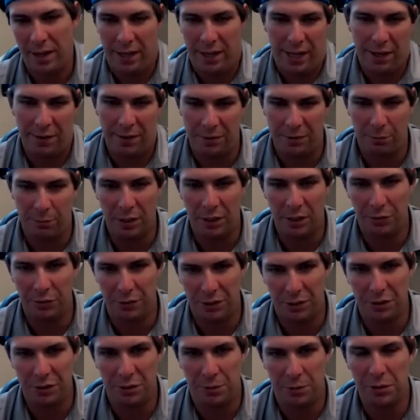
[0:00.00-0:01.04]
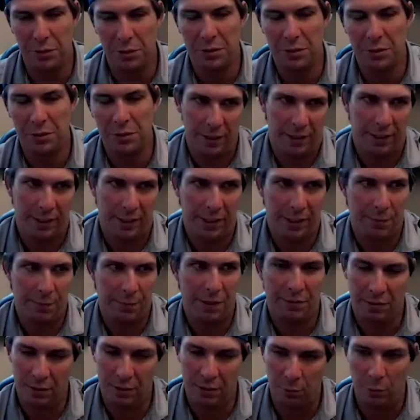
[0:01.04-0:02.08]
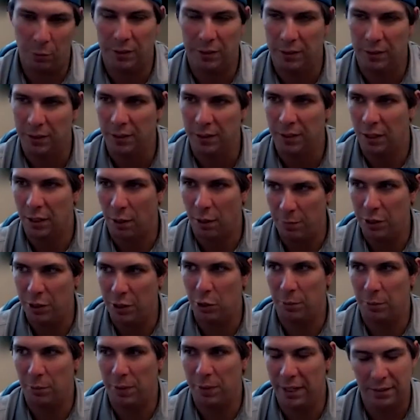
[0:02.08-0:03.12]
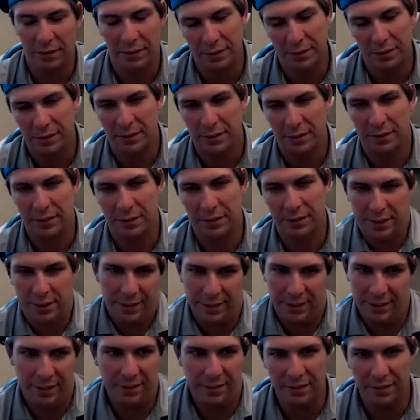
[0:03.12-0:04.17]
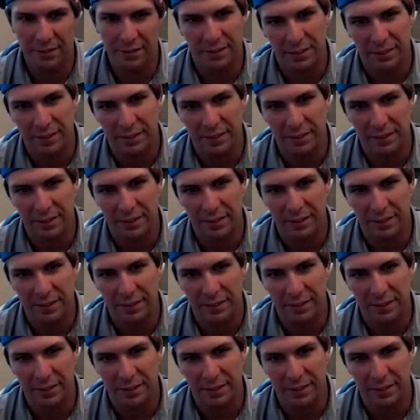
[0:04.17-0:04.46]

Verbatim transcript: handsome price for distribution, right? They got to pay someone a middleman, right? That's